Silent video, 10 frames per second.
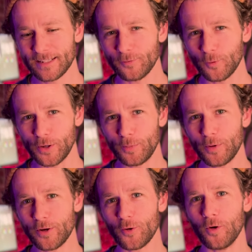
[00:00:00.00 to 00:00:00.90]
When you
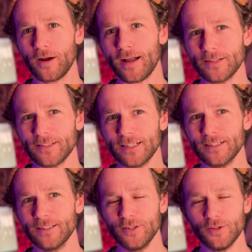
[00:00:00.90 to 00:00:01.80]
put your work out
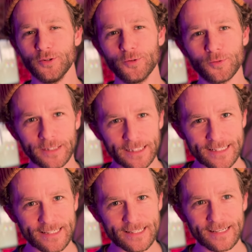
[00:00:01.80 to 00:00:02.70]
there, you
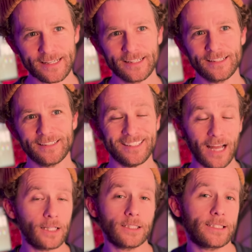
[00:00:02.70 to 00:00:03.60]
risk
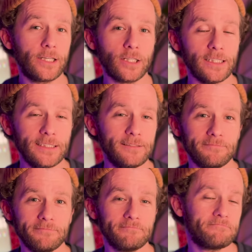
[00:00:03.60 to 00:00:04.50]
not looking good.
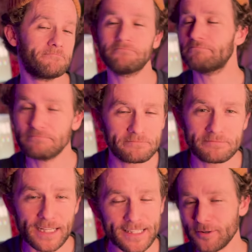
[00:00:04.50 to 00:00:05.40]

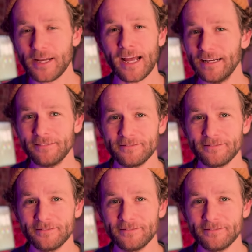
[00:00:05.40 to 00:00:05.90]
That's okay